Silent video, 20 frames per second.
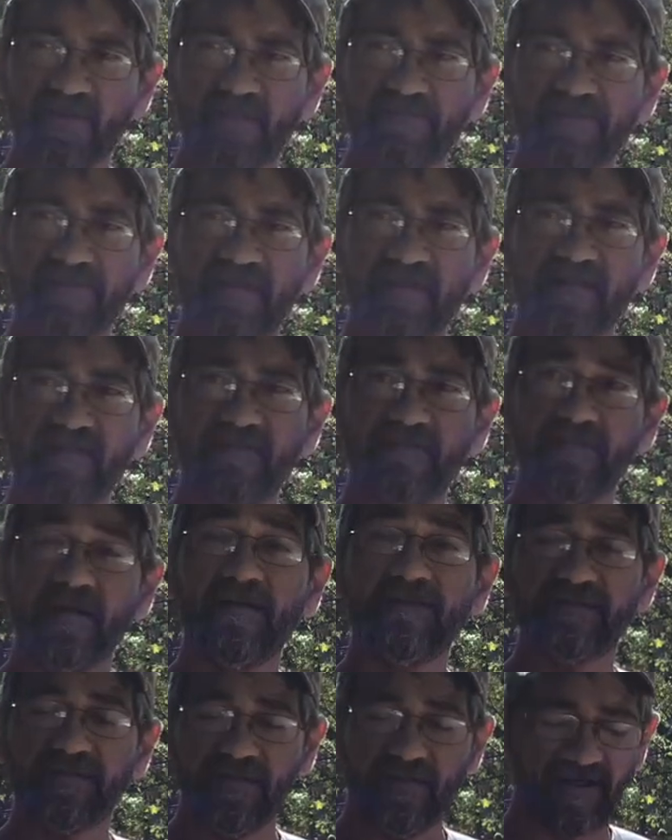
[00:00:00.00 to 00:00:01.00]

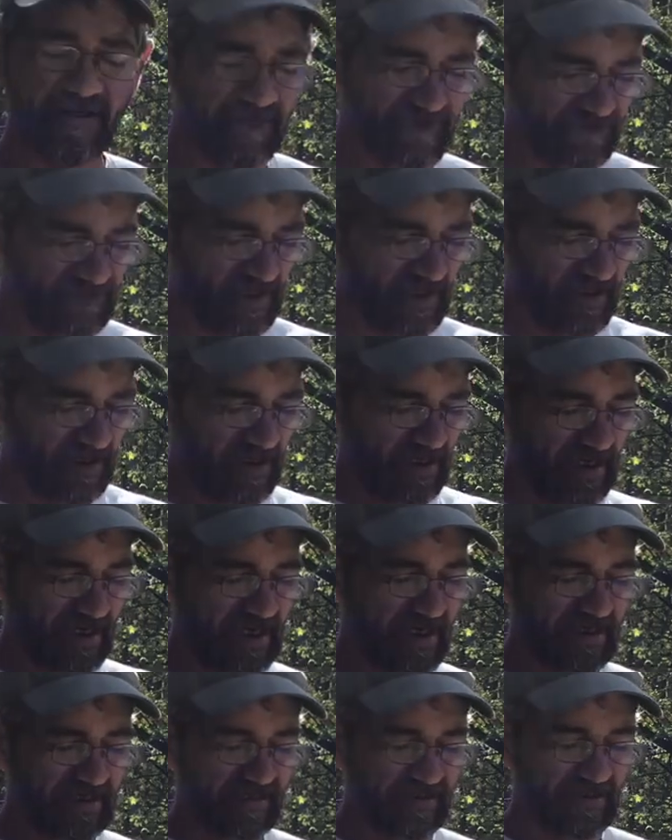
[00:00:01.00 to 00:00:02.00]
Sculpting,
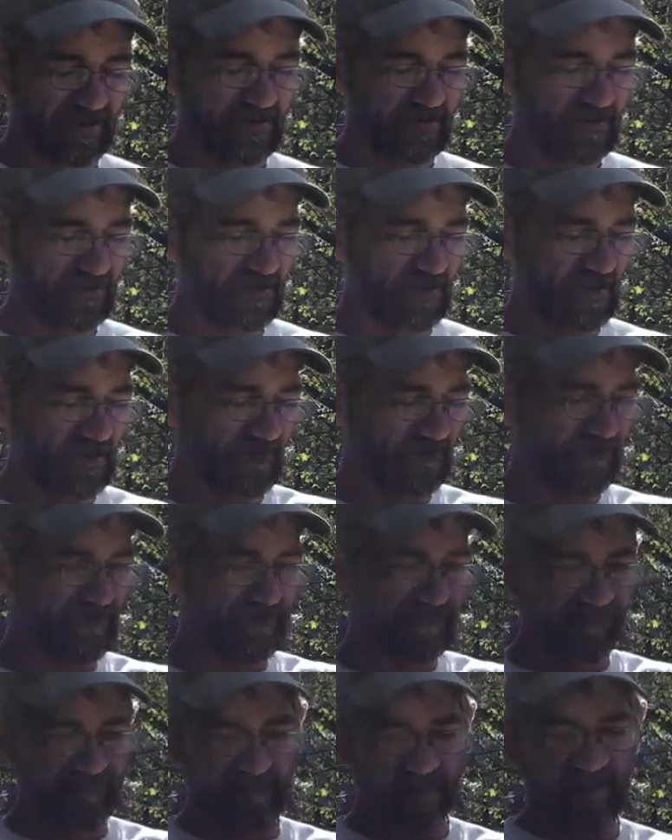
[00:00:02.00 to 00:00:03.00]
has a
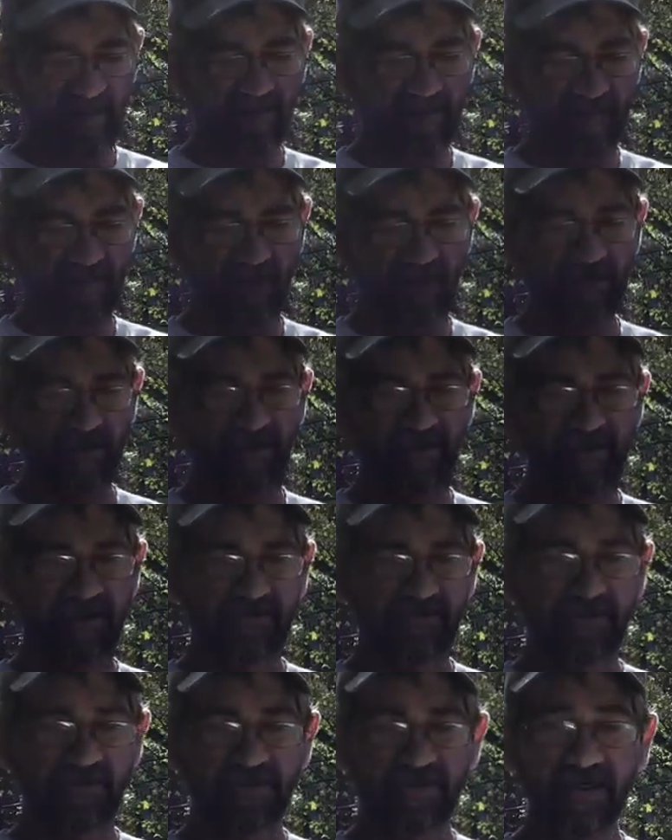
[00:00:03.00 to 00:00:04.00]
bigger version of
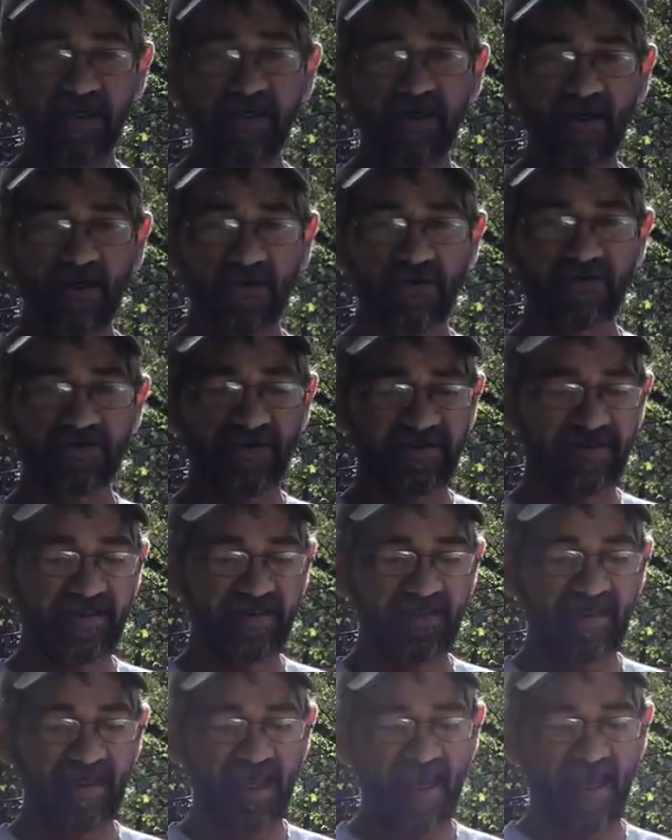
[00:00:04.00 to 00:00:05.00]
this, which he calls a
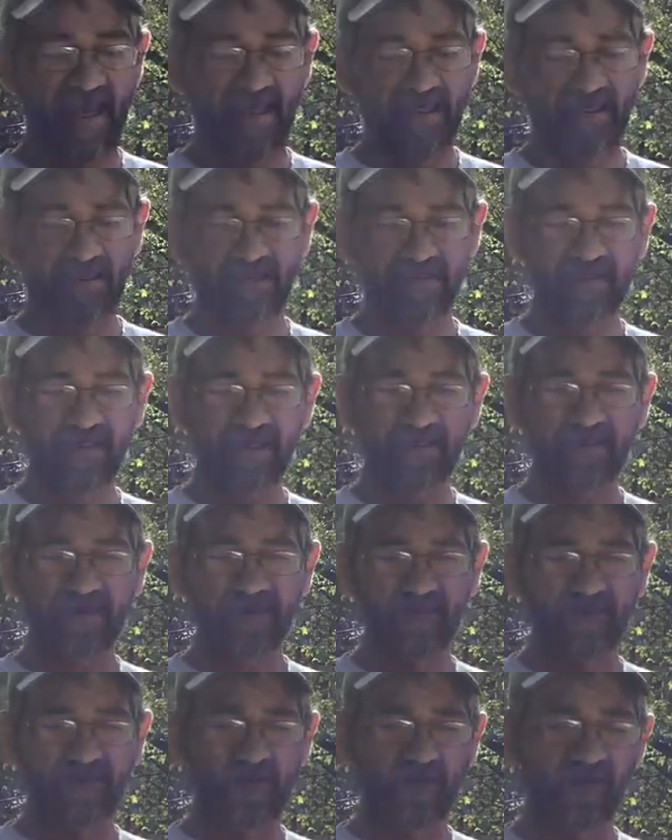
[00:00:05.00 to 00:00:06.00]
DA. It's got
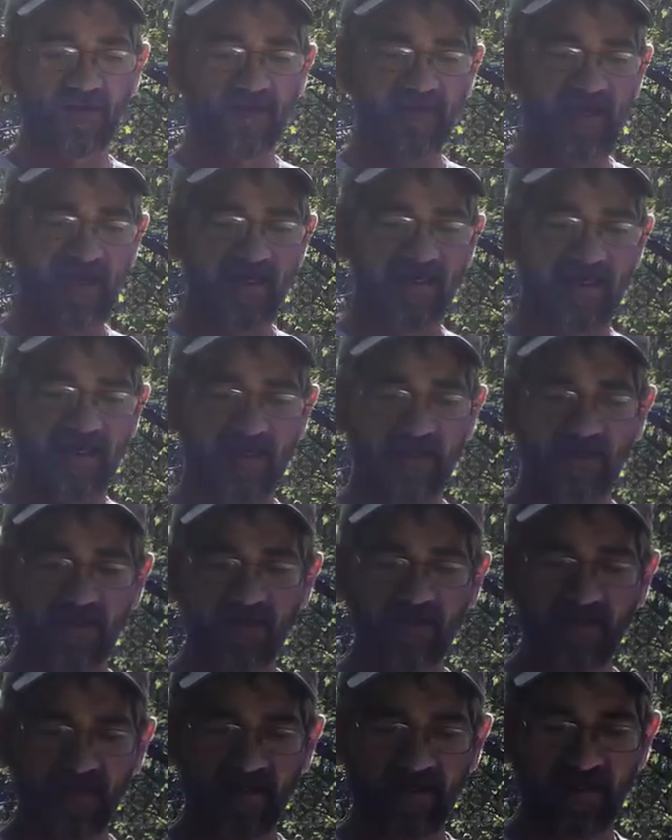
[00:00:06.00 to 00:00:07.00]
like the motor back here,
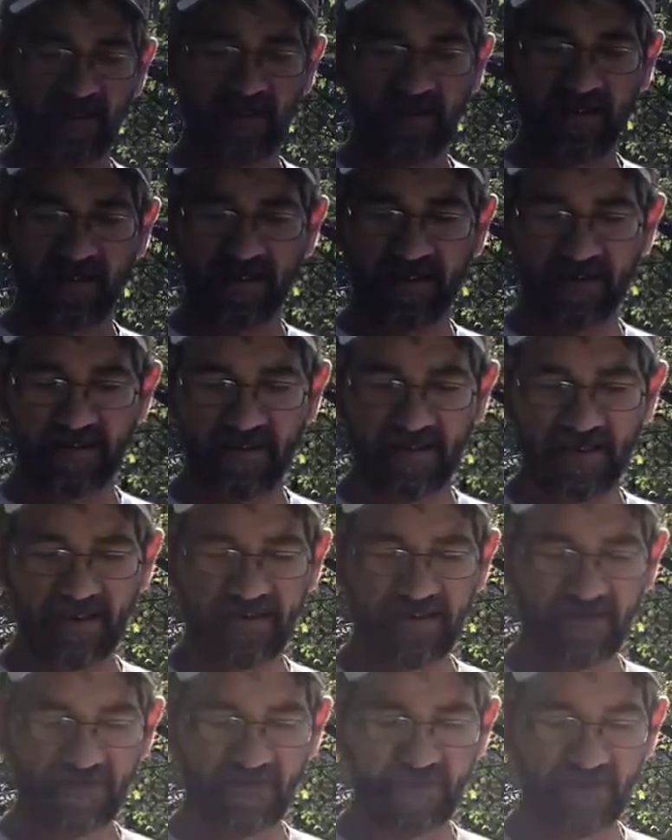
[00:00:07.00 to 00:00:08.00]
and
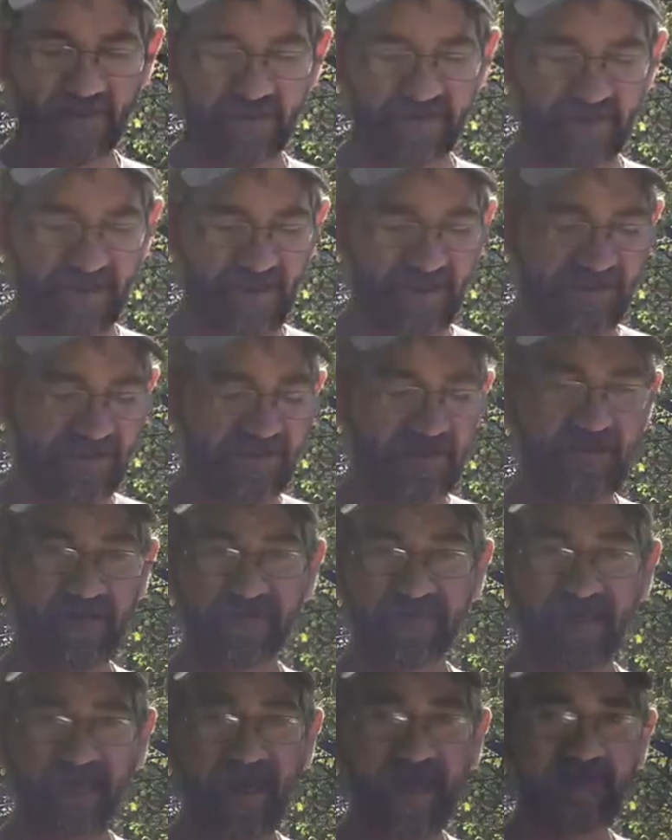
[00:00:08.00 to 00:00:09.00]
it's a really nice
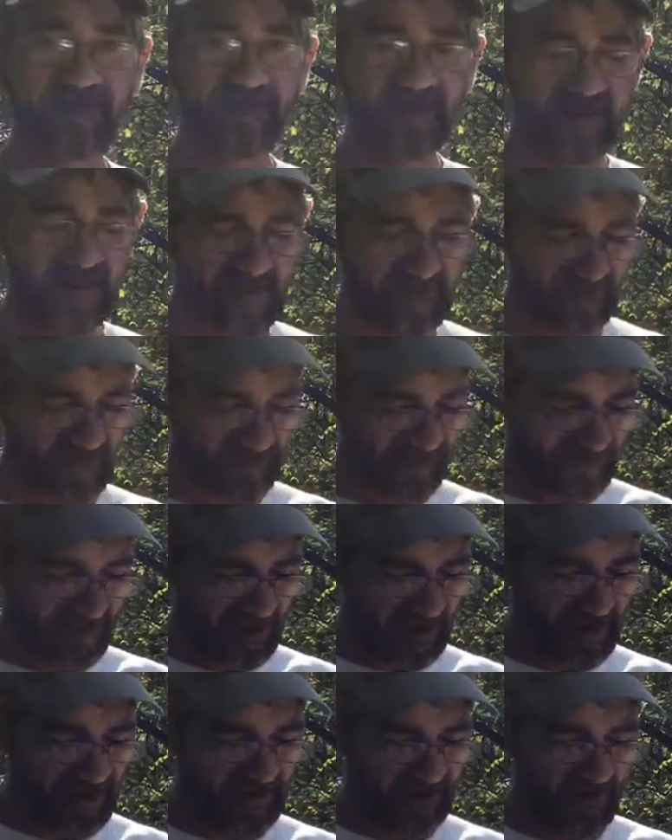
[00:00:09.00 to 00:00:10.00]
unit, but I haven't been able to
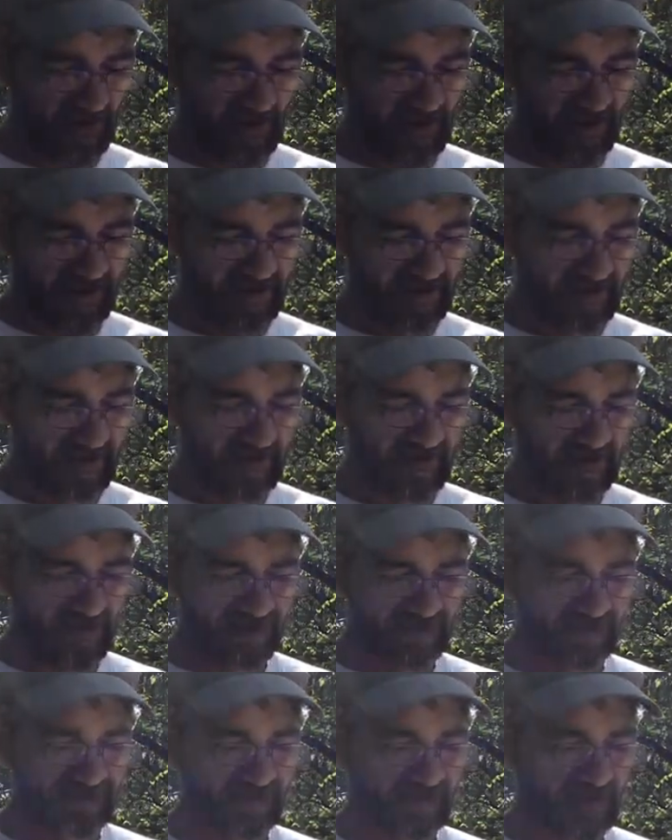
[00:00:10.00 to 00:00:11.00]
find
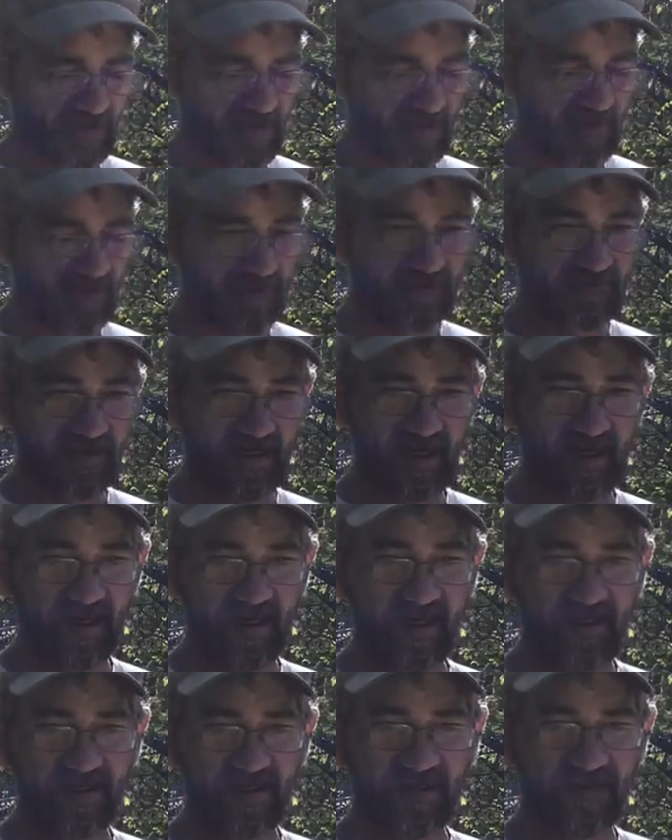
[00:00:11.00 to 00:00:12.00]
one.
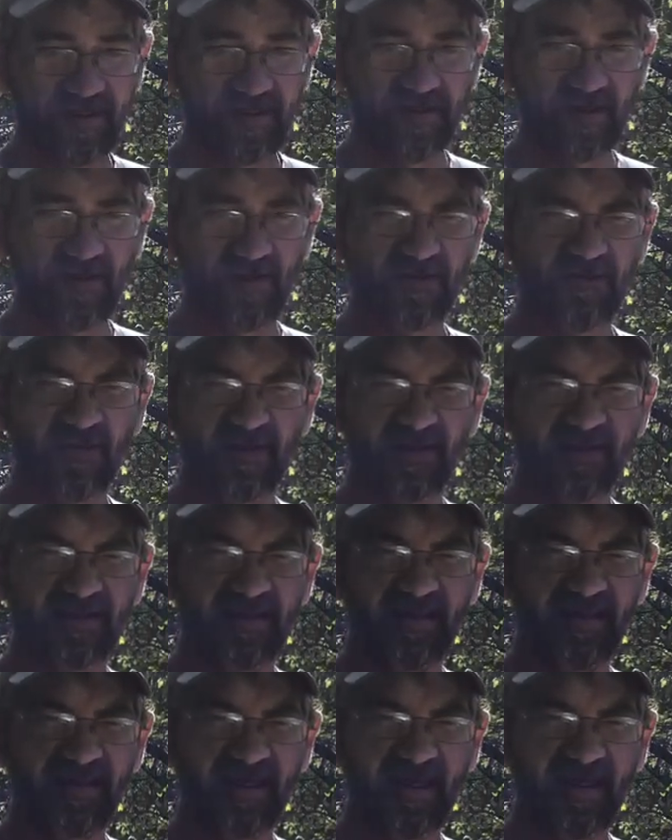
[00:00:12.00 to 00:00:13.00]
And nobody knows what
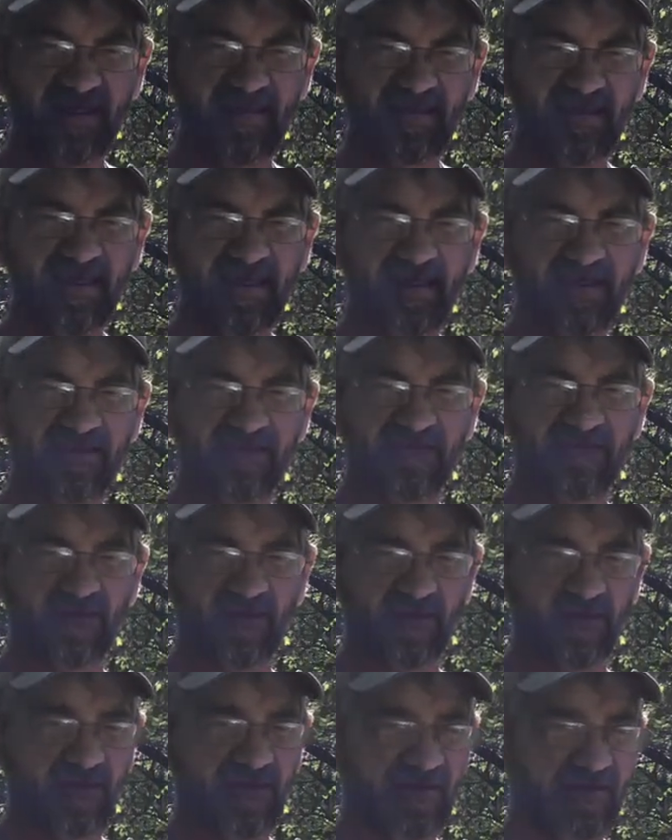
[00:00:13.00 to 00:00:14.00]
DA stands
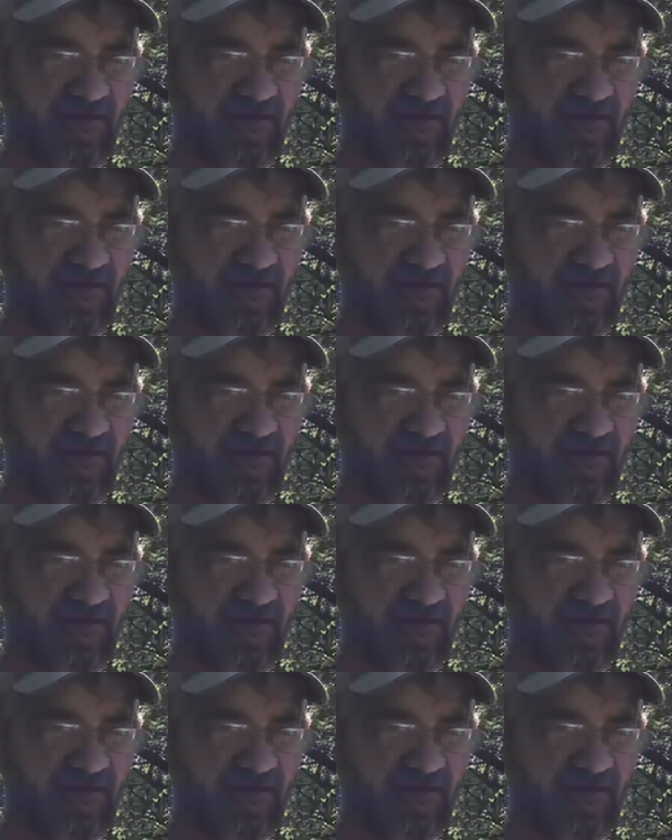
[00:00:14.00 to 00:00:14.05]
for.